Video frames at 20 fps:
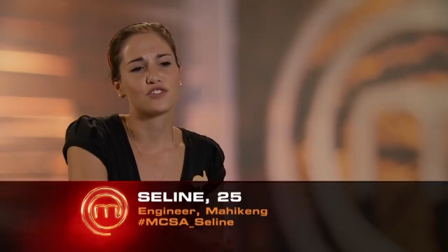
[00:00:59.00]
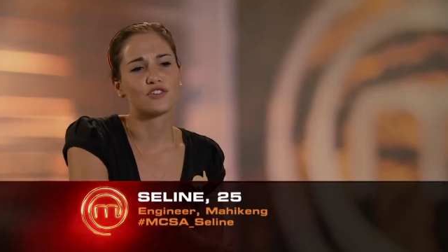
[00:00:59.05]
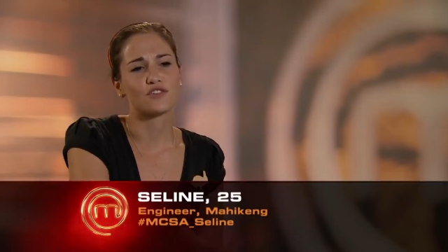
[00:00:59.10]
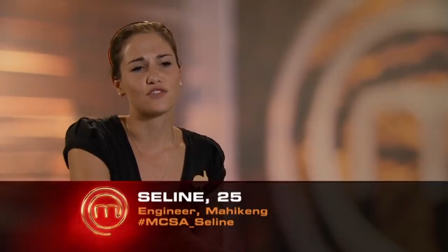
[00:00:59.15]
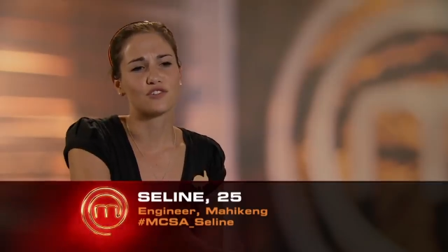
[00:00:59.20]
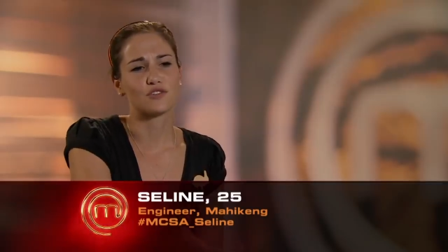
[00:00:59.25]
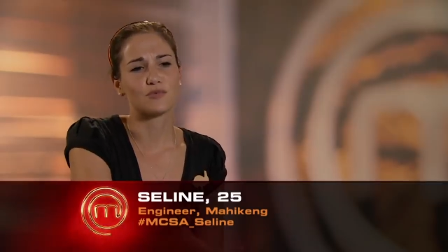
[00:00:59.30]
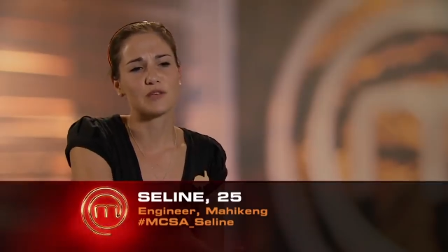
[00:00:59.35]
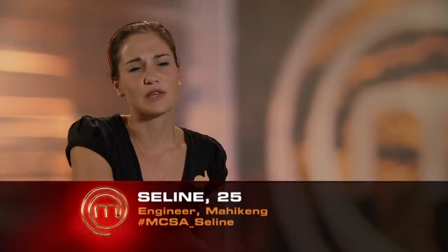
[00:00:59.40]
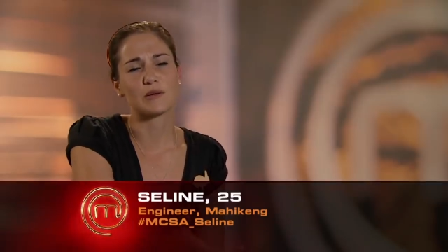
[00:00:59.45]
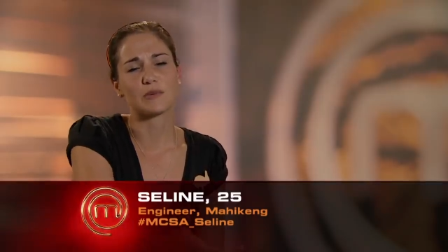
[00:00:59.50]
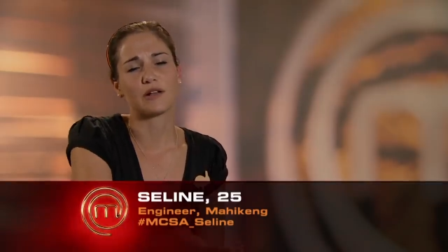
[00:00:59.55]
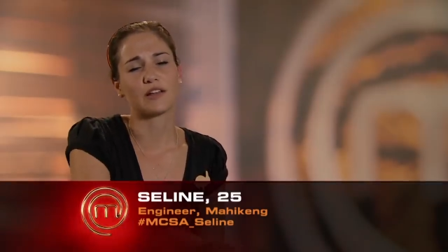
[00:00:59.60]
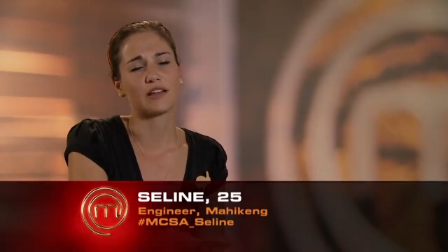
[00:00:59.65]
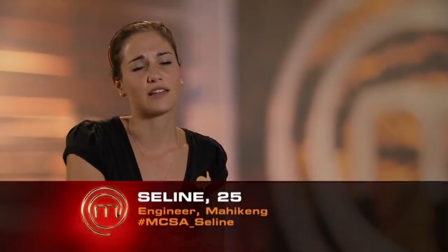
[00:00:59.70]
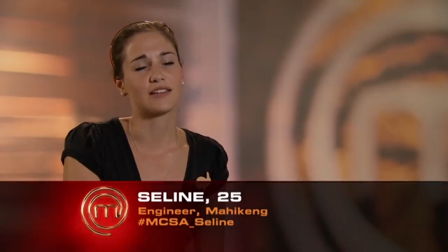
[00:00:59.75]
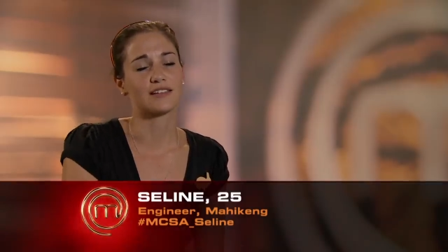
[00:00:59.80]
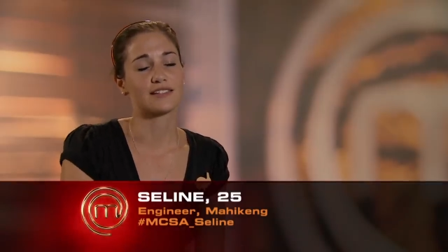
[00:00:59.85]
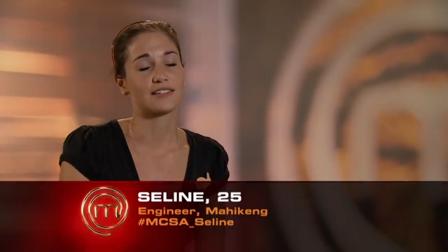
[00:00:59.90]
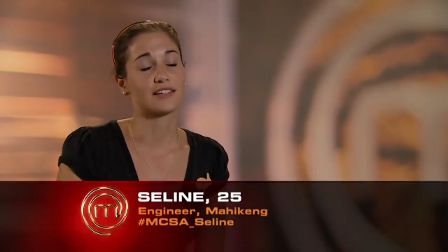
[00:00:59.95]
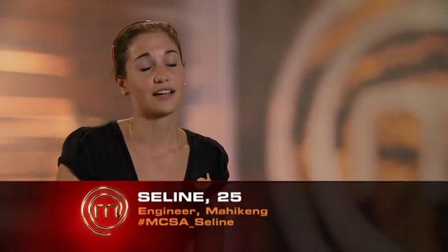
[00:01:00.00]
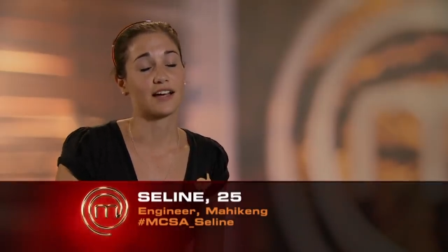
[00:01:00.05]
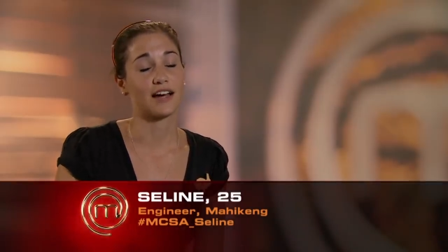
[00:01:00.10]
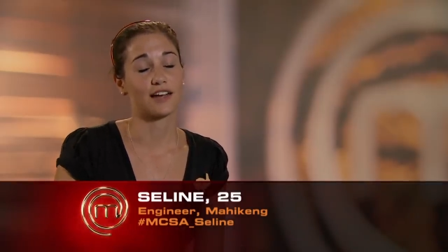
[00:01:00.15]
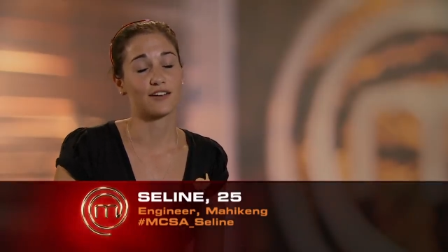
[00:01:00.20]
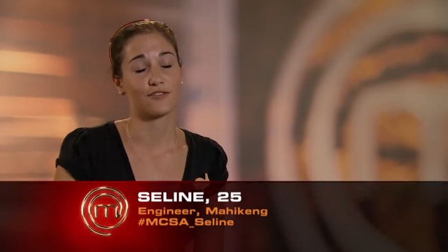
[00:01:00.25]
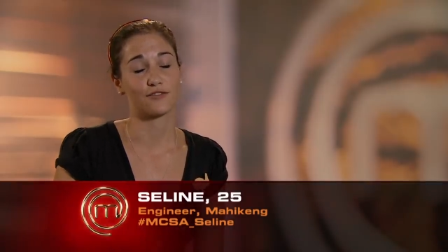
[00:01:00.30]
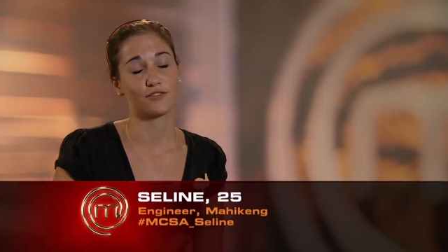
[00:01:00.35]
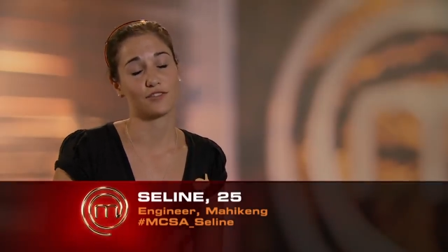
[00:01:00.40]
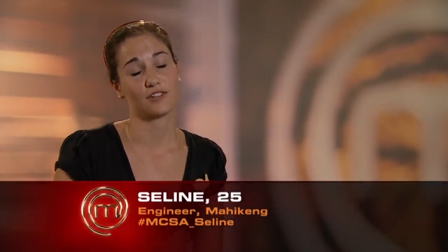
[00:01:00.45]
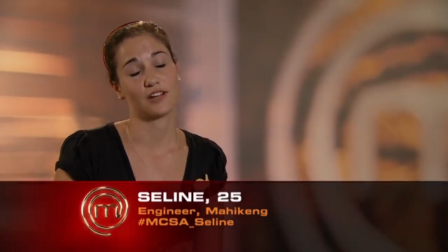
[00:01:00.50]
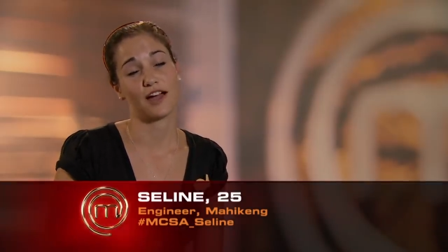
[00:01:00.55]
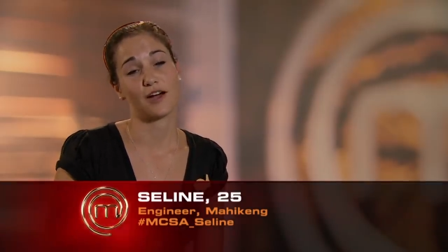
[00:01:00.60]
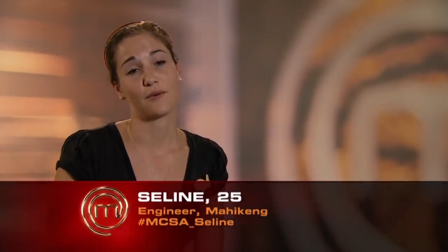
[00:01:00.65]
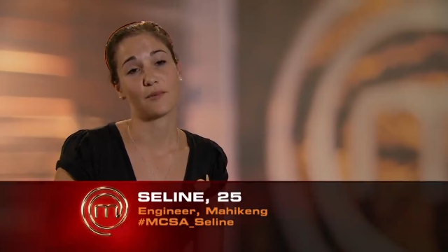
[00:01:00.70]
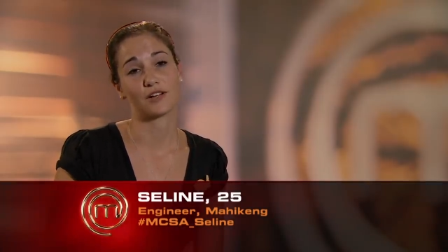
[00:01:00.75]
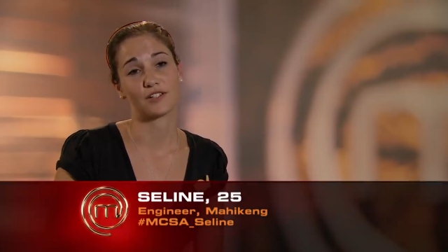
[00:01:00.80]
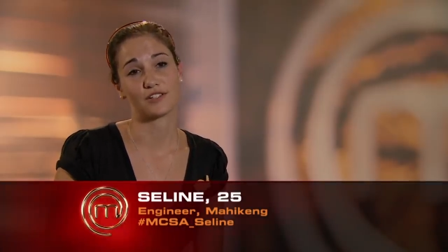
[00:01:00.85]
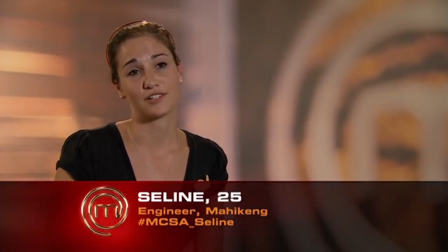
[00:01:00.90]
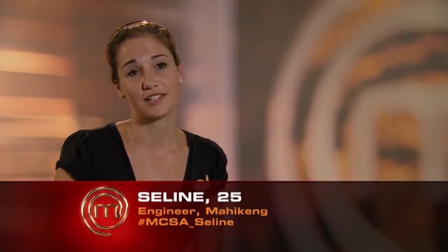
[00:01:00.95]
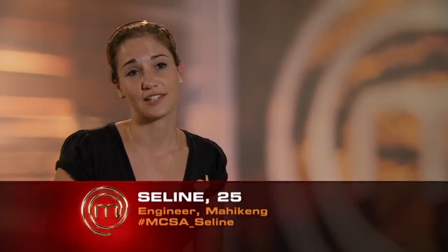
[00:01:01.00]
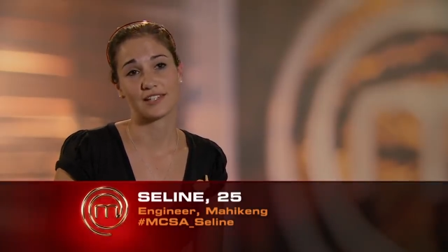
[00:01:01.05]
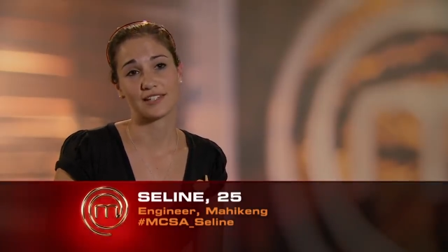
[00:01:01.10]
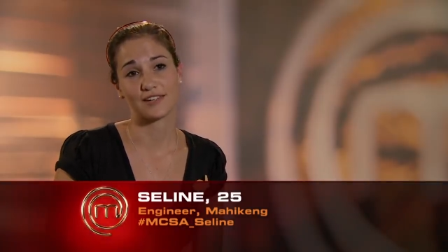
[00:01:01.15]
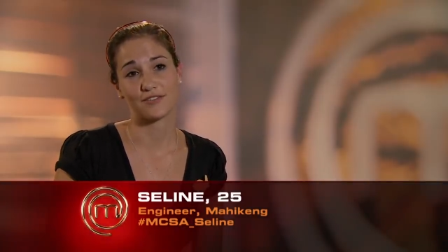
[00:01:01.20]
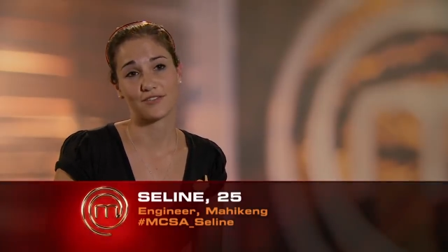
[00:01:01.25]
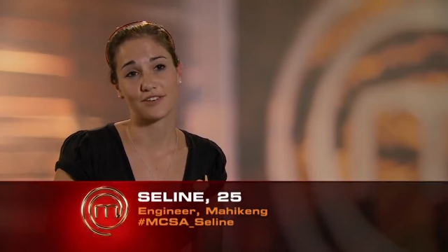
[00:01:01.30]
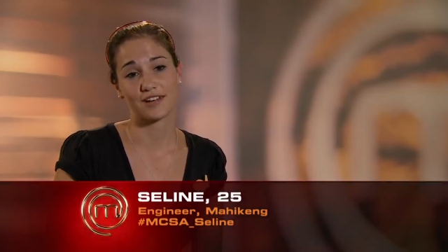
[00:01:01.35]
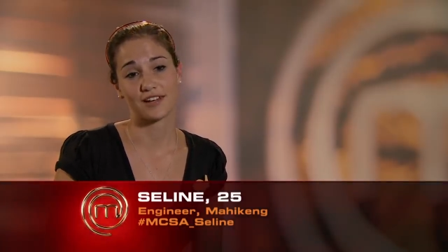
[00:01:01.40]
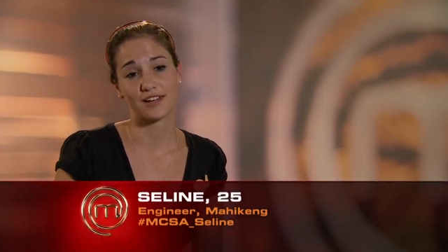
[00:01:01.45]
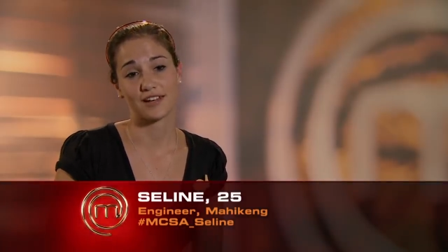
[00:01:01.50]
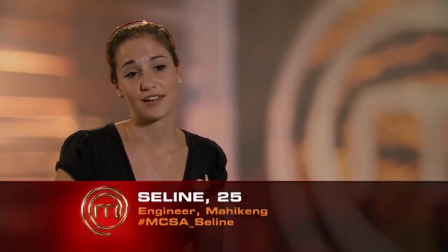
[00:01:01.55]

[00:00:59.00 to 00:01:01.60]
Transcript: serve to people, and it's the kind of food I want to eat every